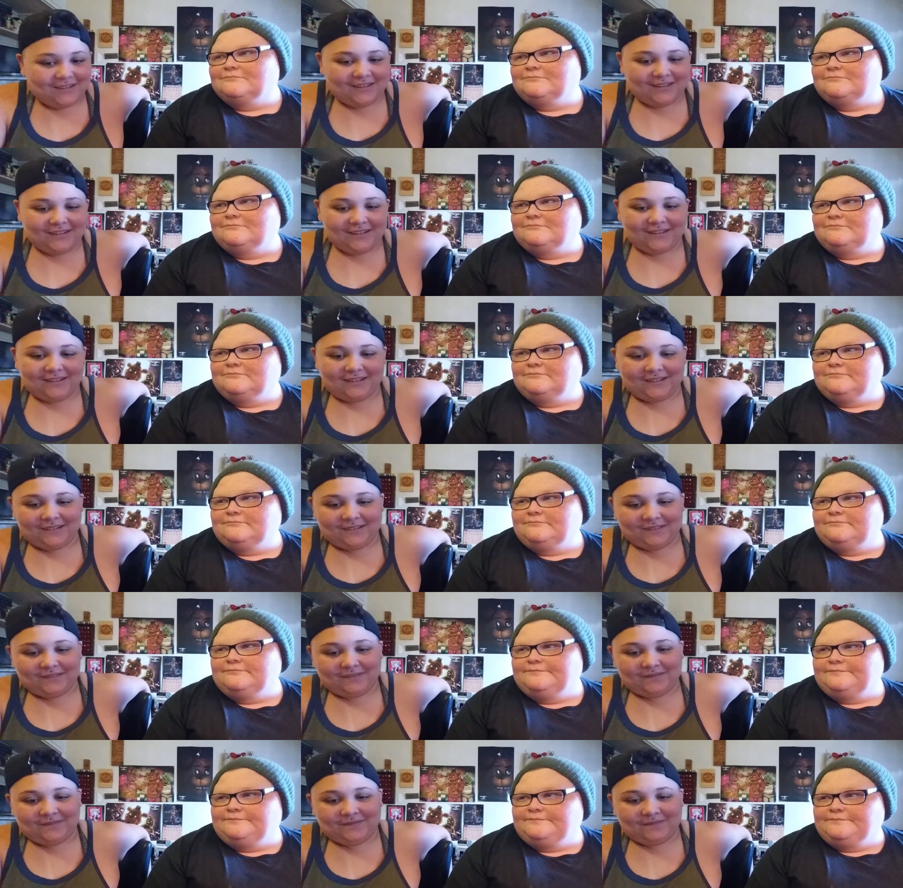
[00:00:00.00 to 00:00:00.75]

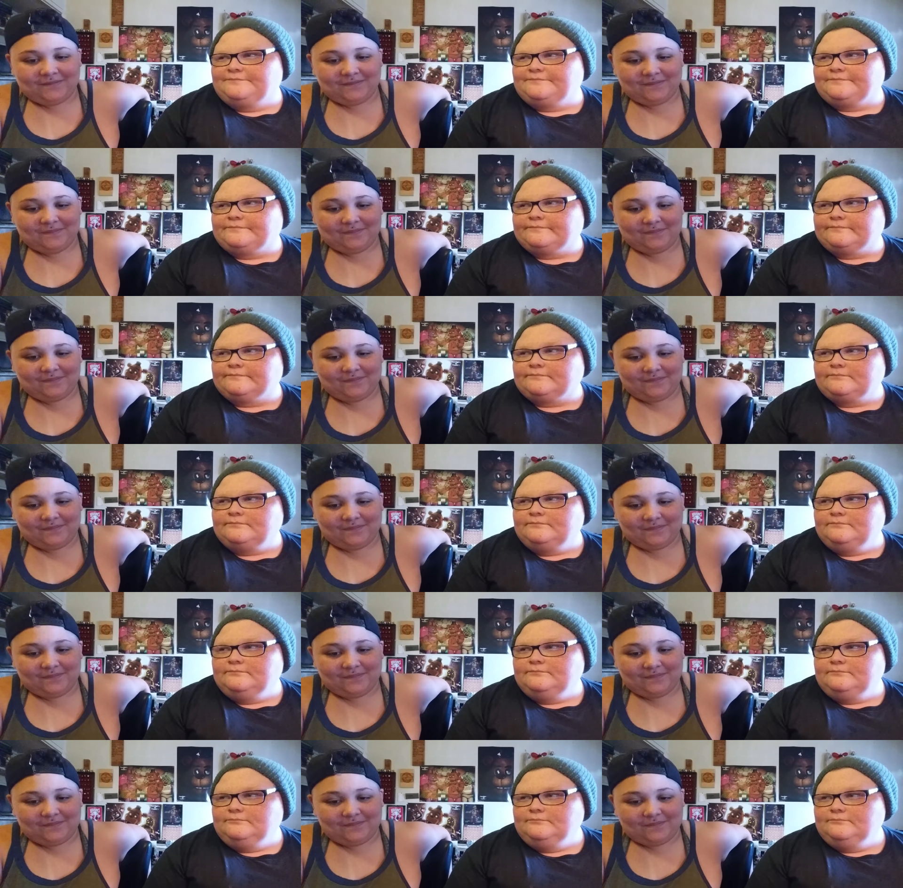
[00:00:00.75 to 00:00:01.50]

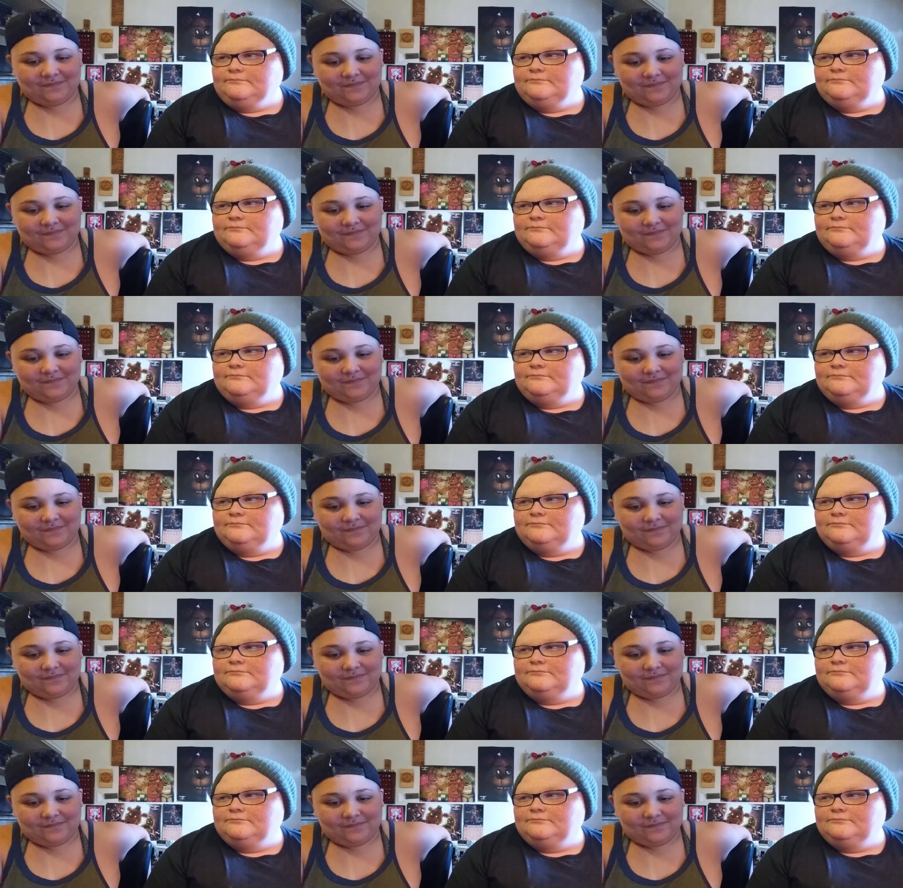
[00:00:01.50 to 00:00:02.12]
Nobody speaks.